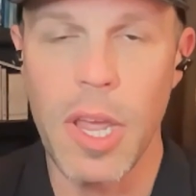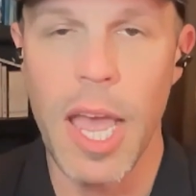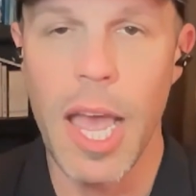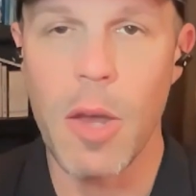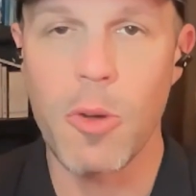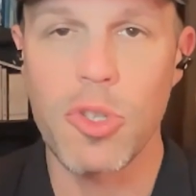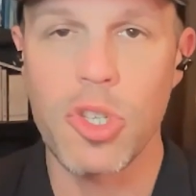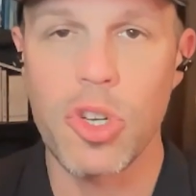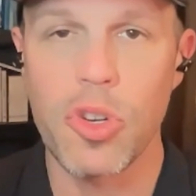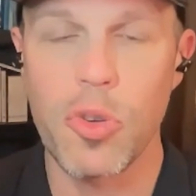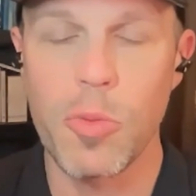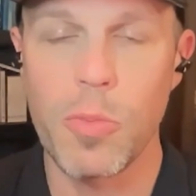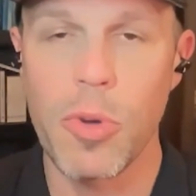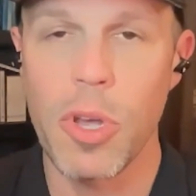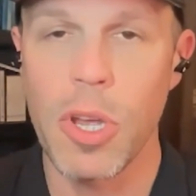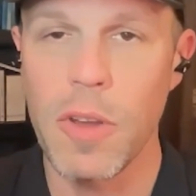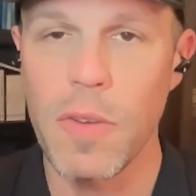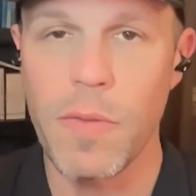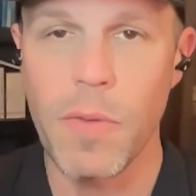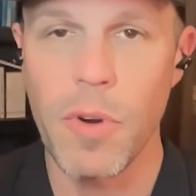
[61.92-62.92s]
a how-to
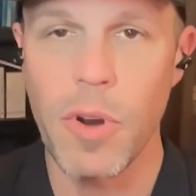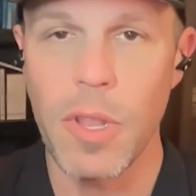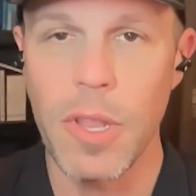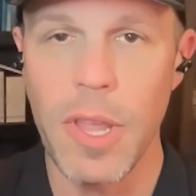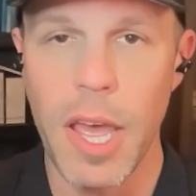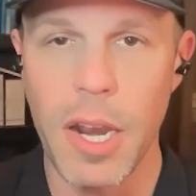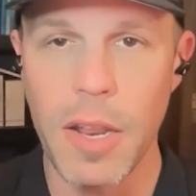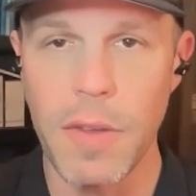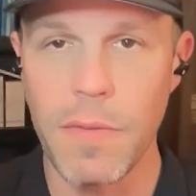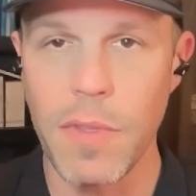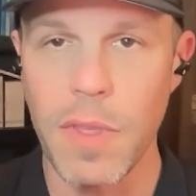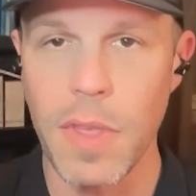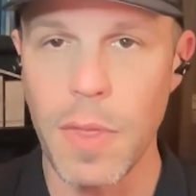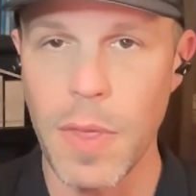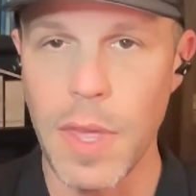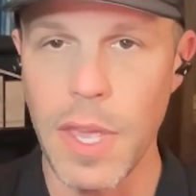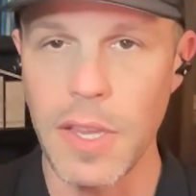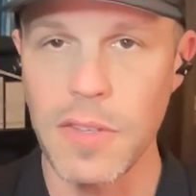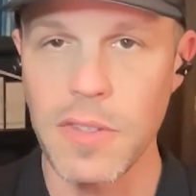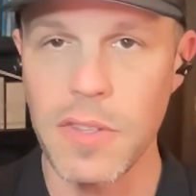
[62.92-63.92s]
book for a lot of the
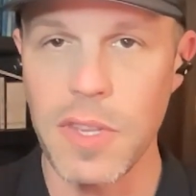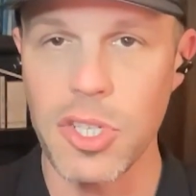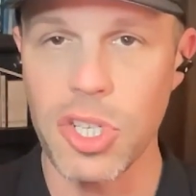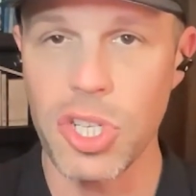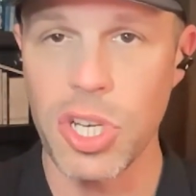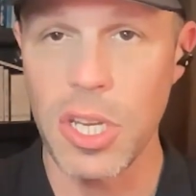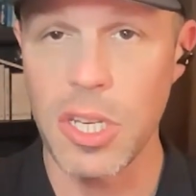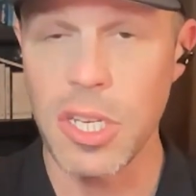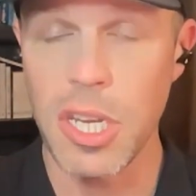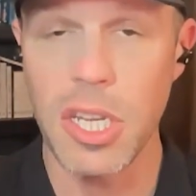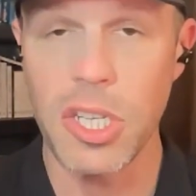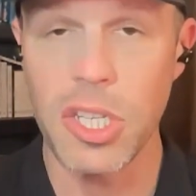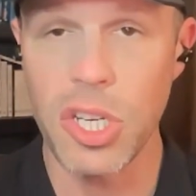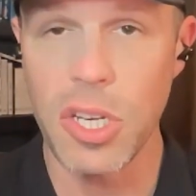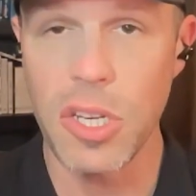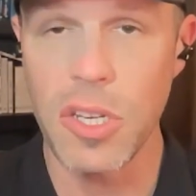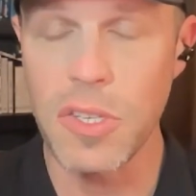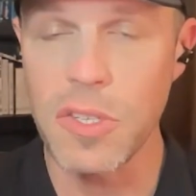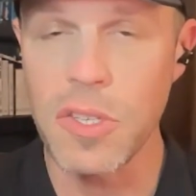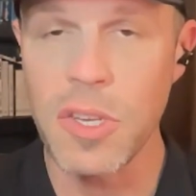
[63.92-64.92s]
things that she
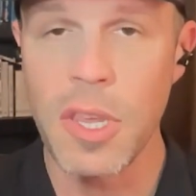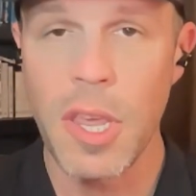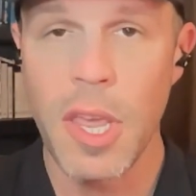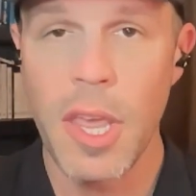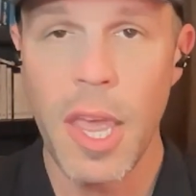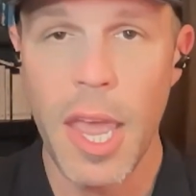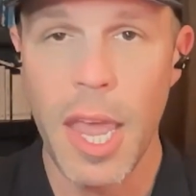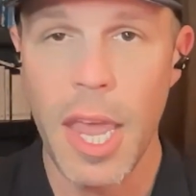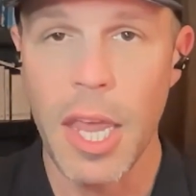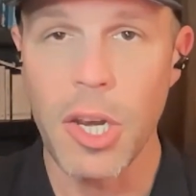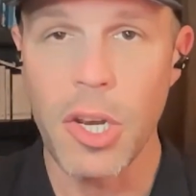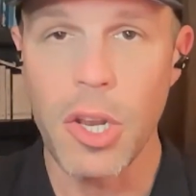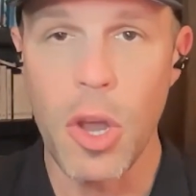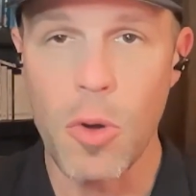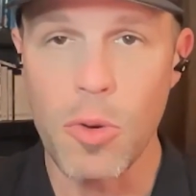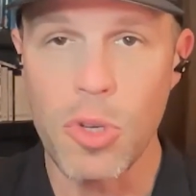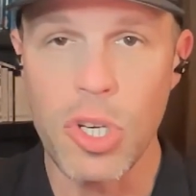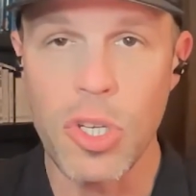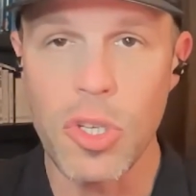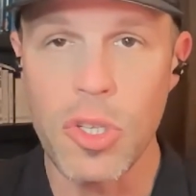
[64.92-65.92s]
teaches and
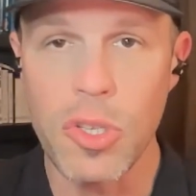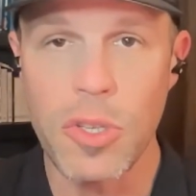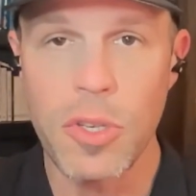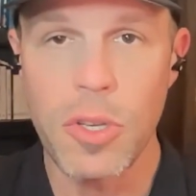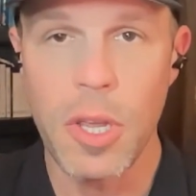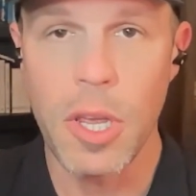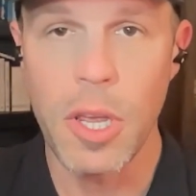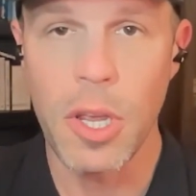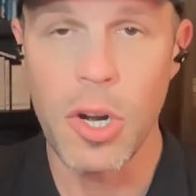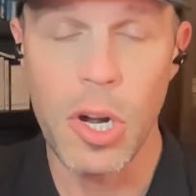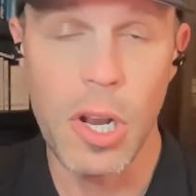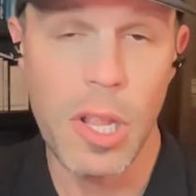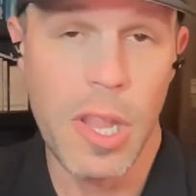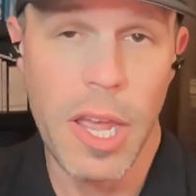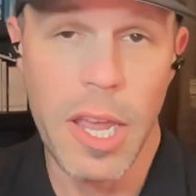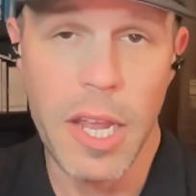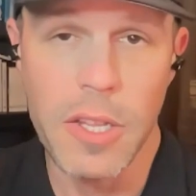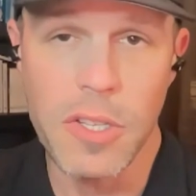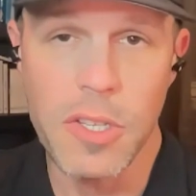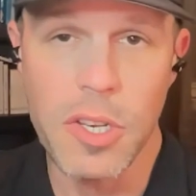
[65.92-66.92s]
coaches her
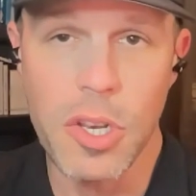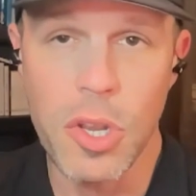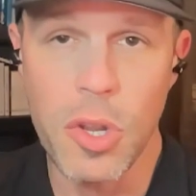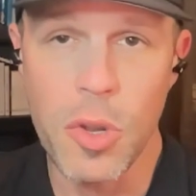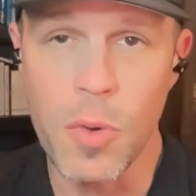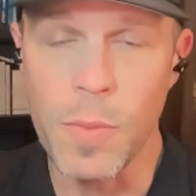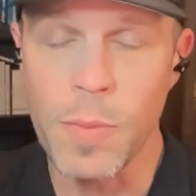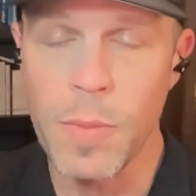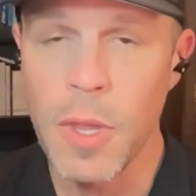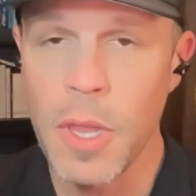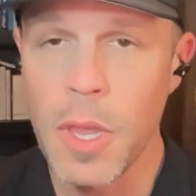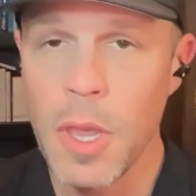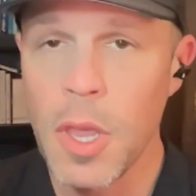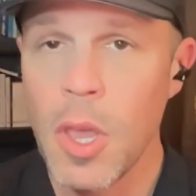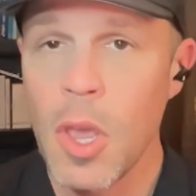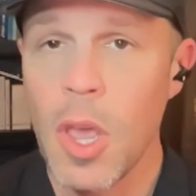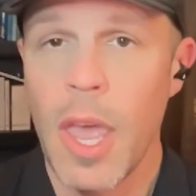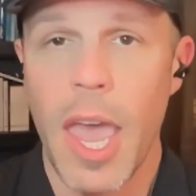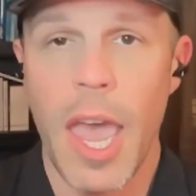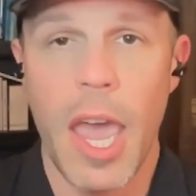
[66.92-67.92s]
clients to do.
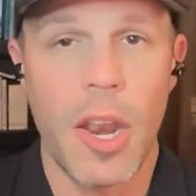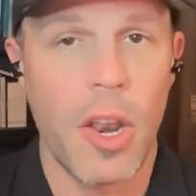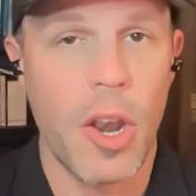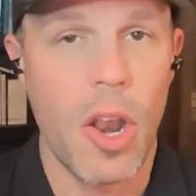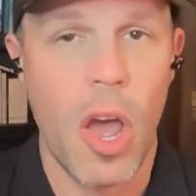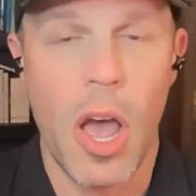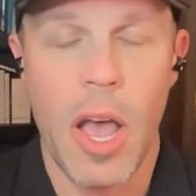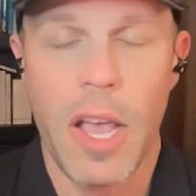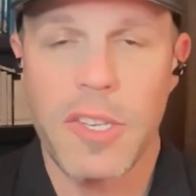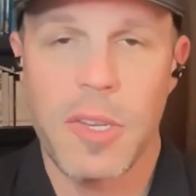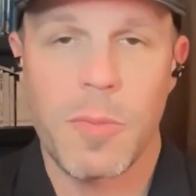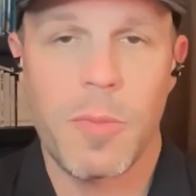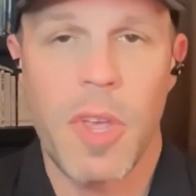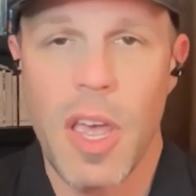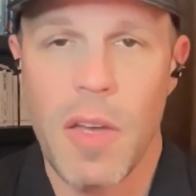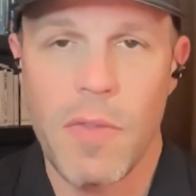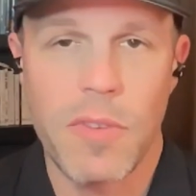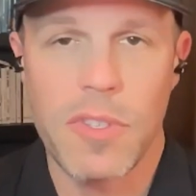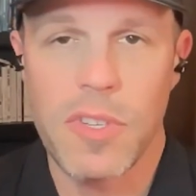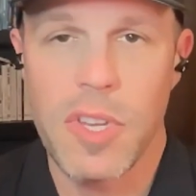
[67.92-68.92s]
Had an awesome
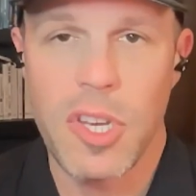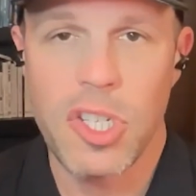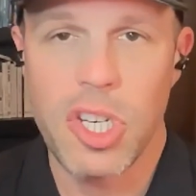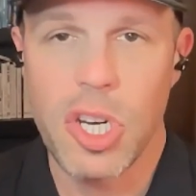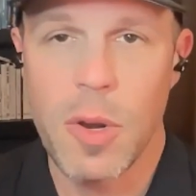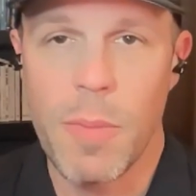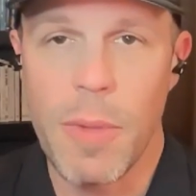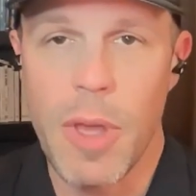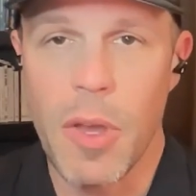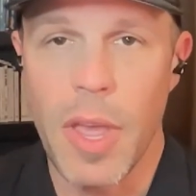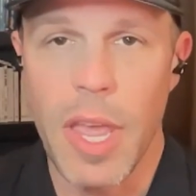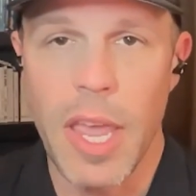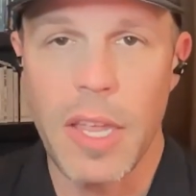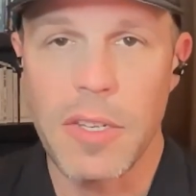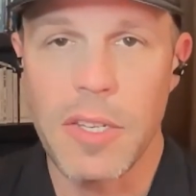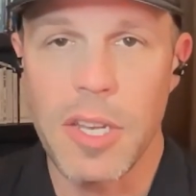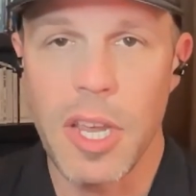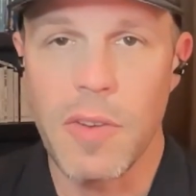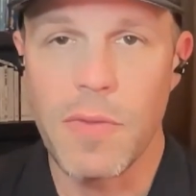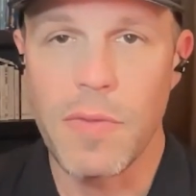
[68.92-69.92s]
conversation about
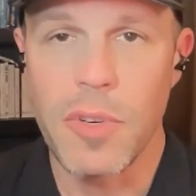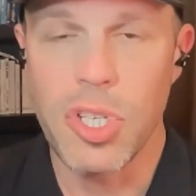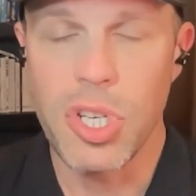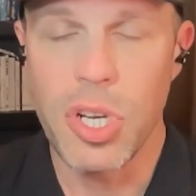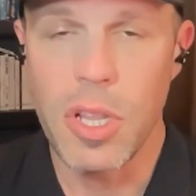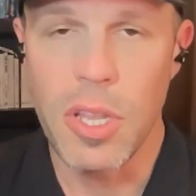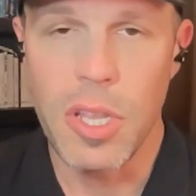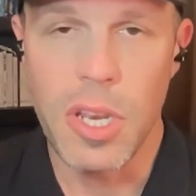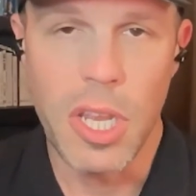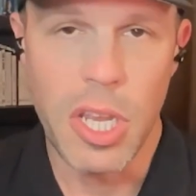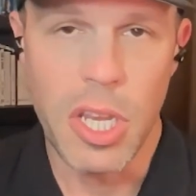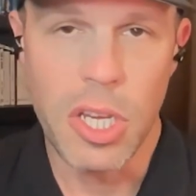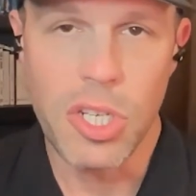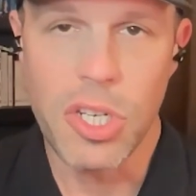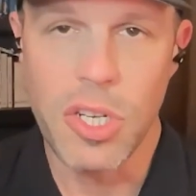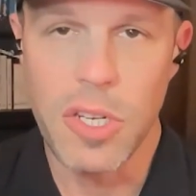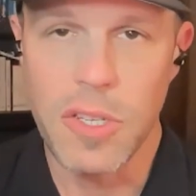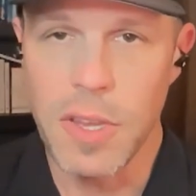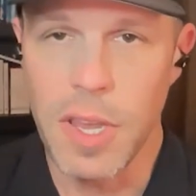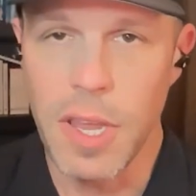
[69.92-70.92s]
anti-fragility.
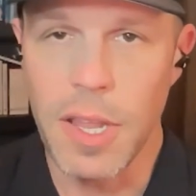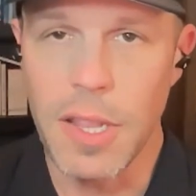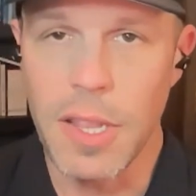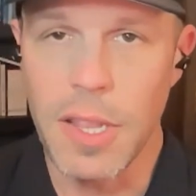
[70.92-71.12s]
She's a